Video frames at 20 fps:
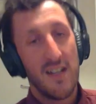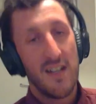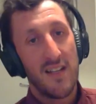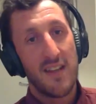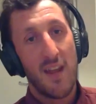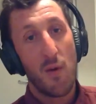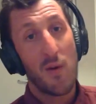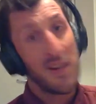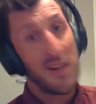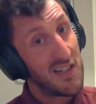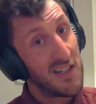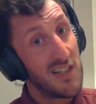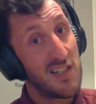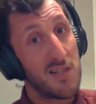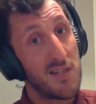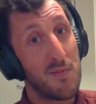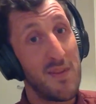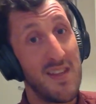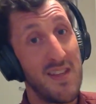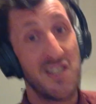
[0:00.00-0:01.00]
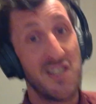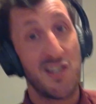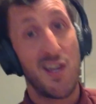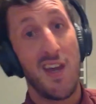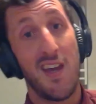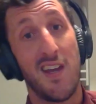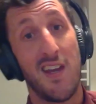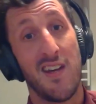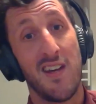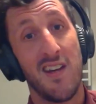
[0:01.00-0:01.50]
They want to see some of this
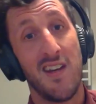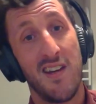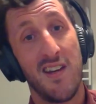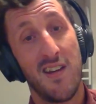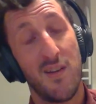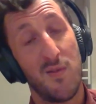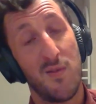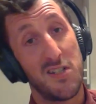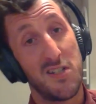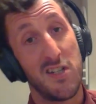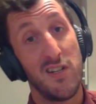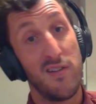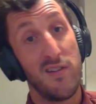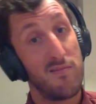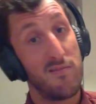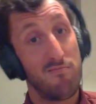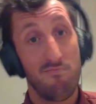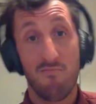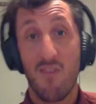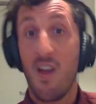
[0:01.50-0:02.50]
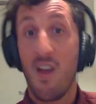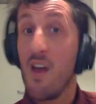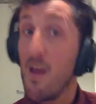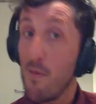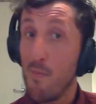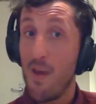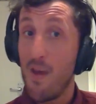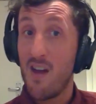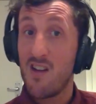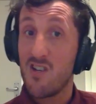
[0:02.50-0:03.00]
skin, which is,
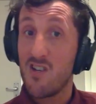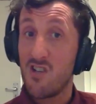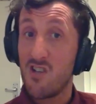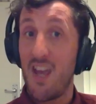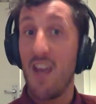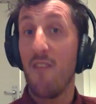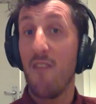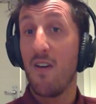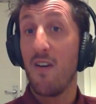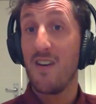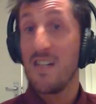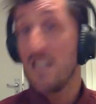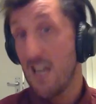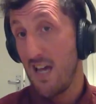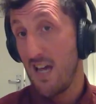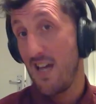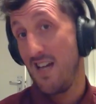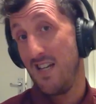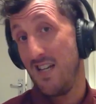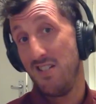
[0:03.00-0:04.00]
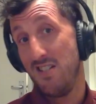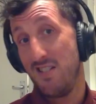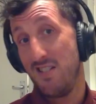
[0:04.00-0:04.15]
now let's say, very tan.